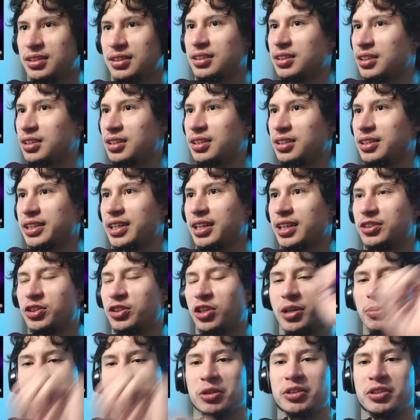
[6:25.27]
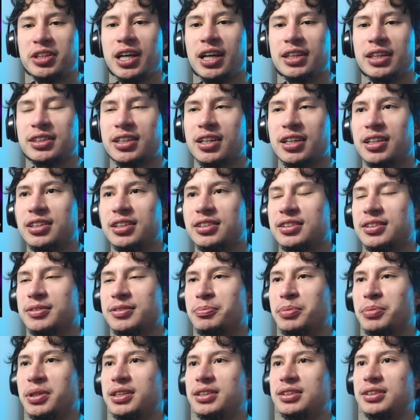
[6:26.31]
Yeah, sorry about the ads, guys.
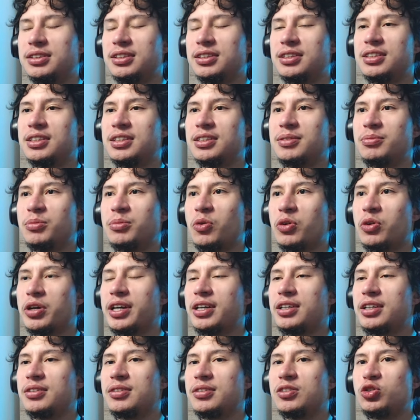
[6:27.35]
But okay,